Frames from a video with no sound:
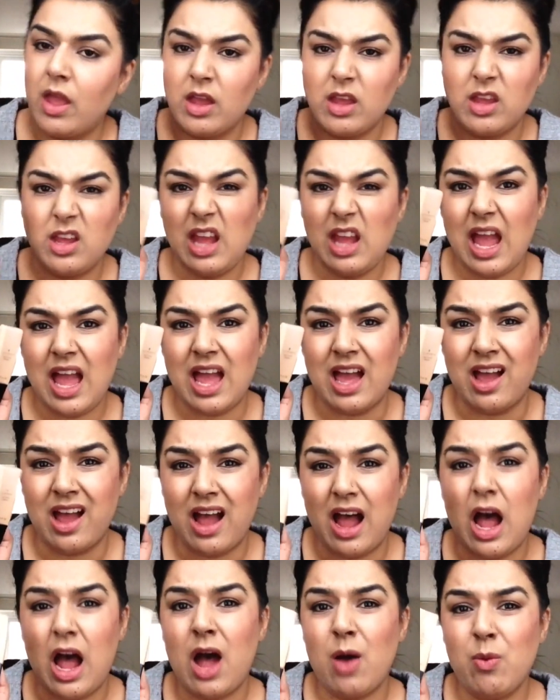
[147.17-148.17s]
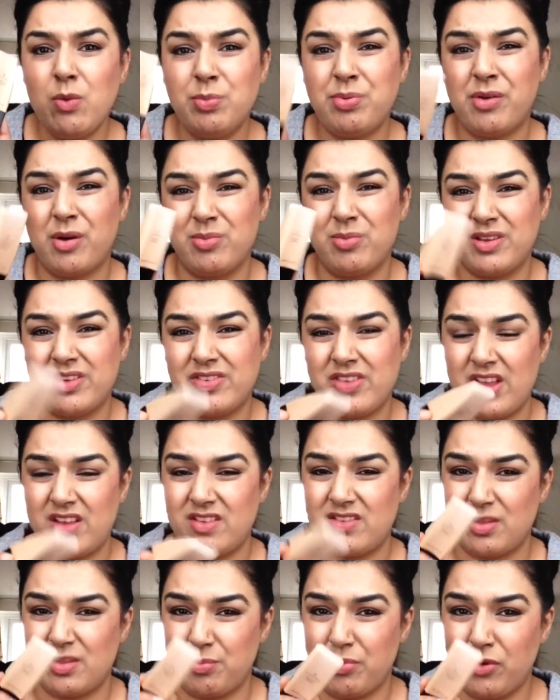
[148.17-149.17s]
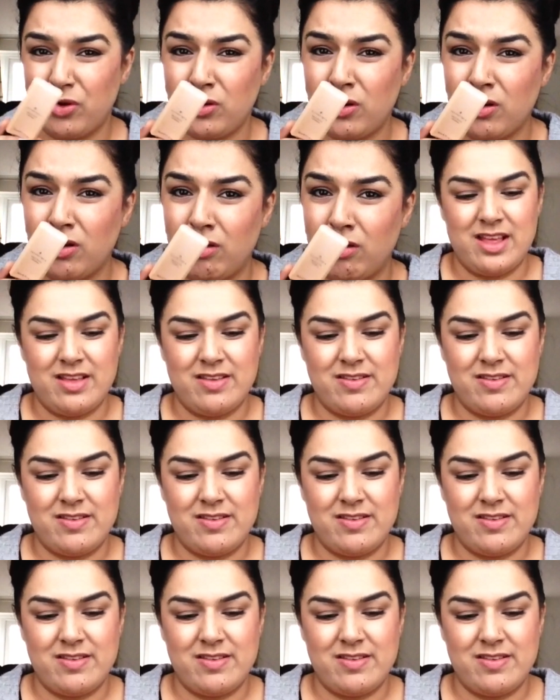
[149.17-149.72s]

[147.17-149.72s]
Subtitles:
Yeah, I would probably say it's the bottle.